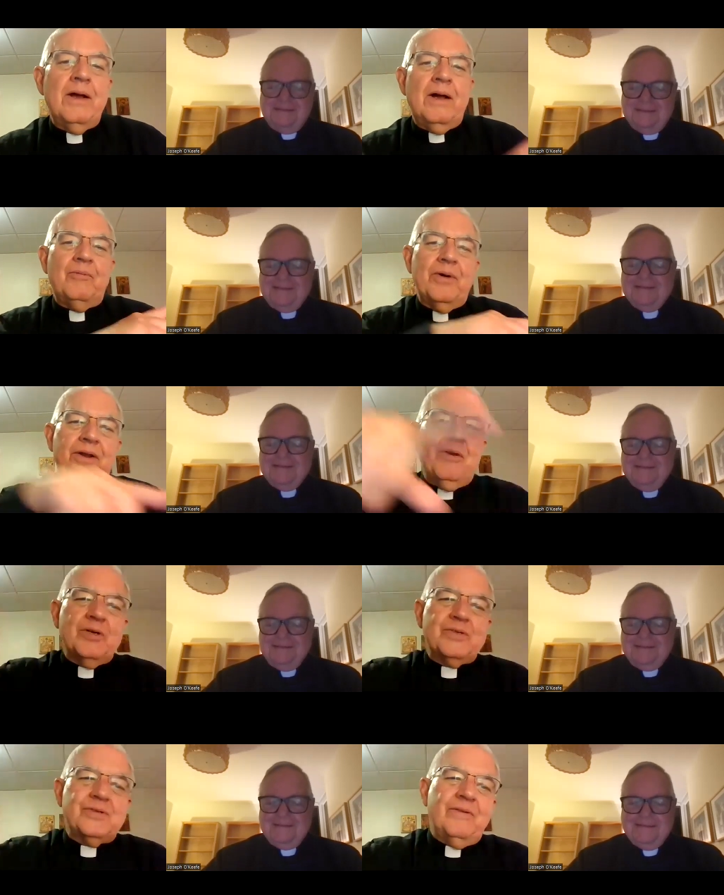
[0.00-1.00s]
Speaker 1: Uh, one of
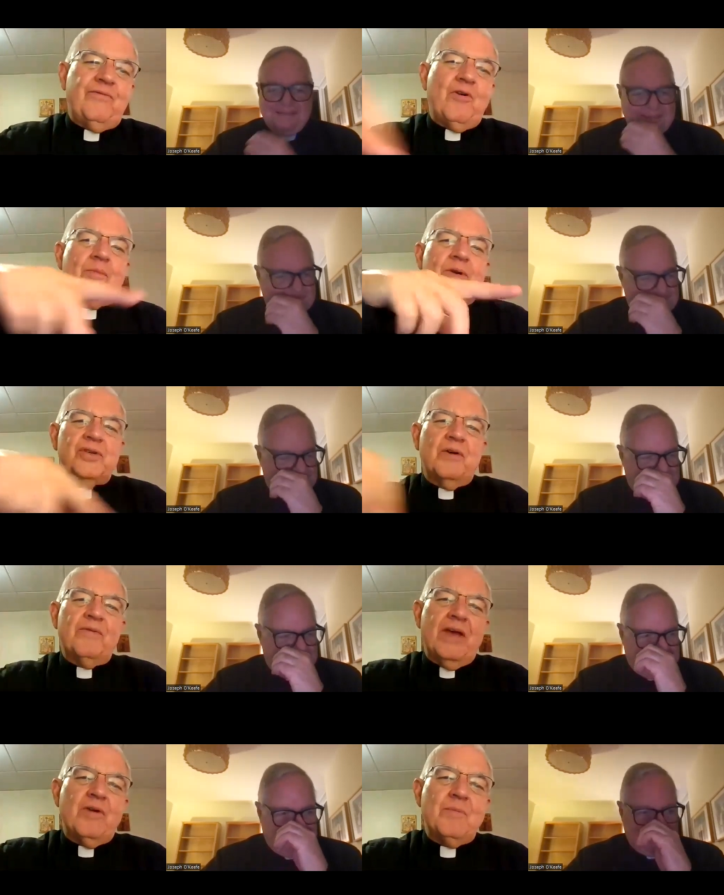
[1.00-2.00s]
those uh, former
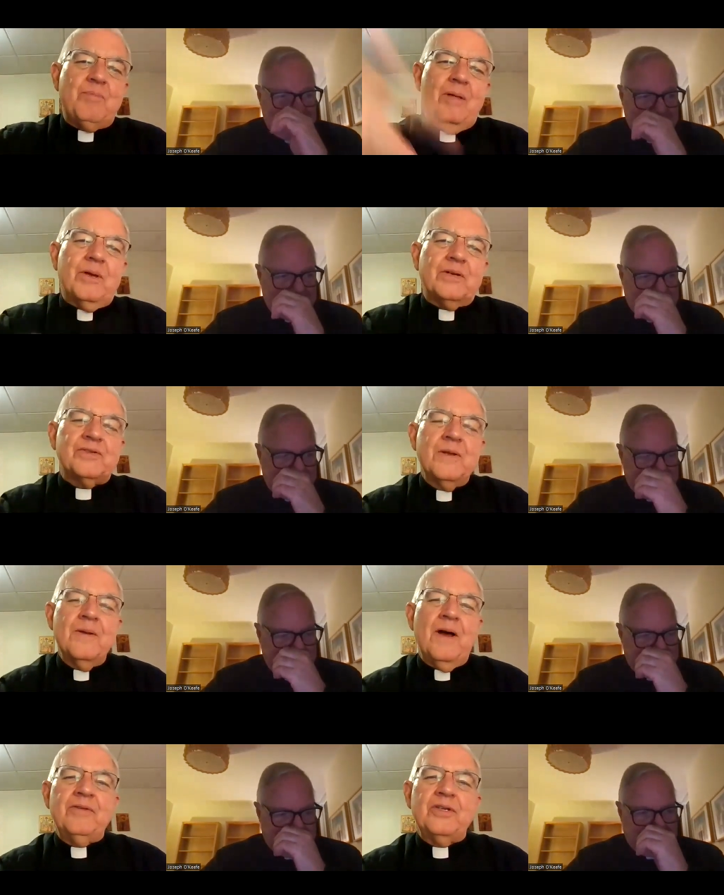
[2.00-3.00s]
Soviet republics
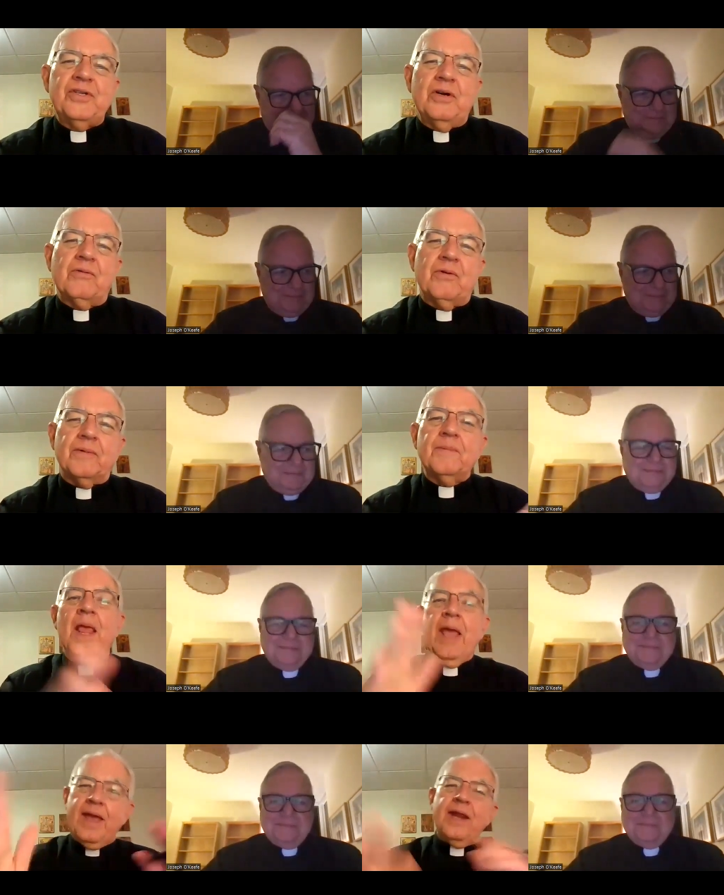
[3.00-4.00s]
on the Silk Road.
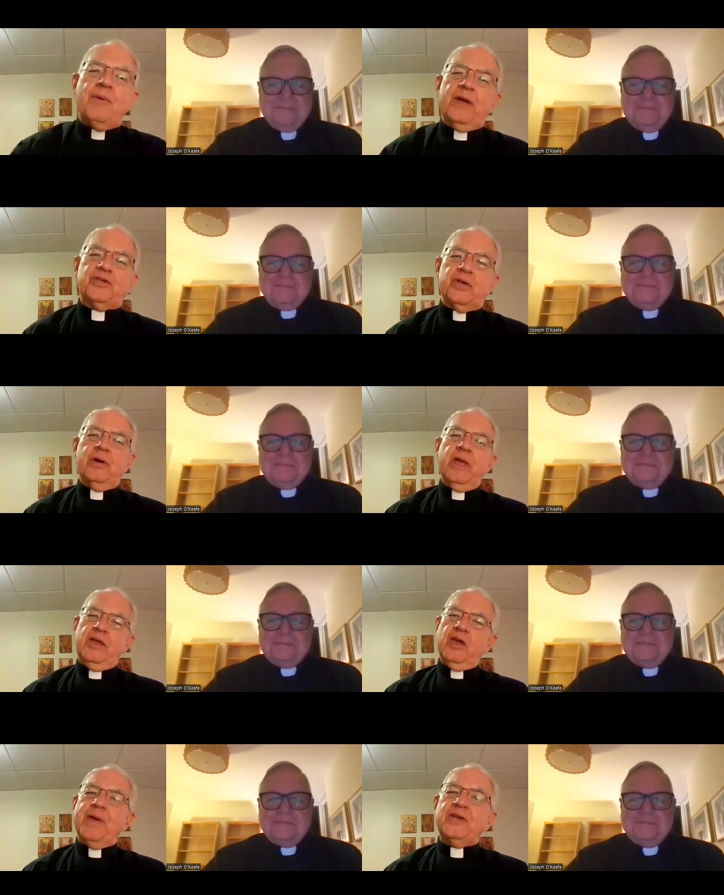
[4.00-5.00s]
Anyway, Joe,
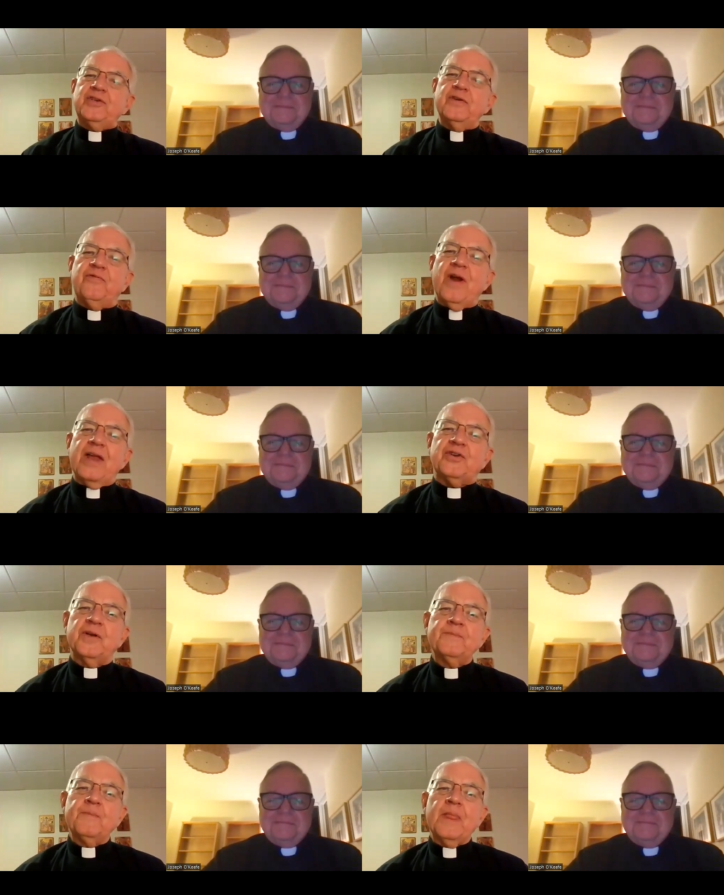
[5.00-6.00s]
you mentioned
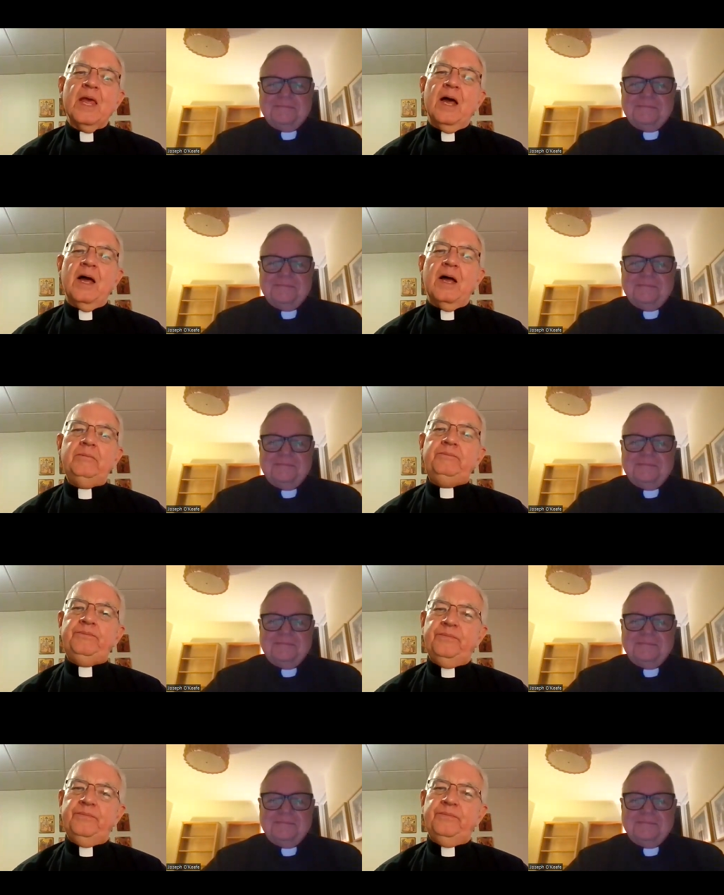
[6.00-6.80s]
French, uh,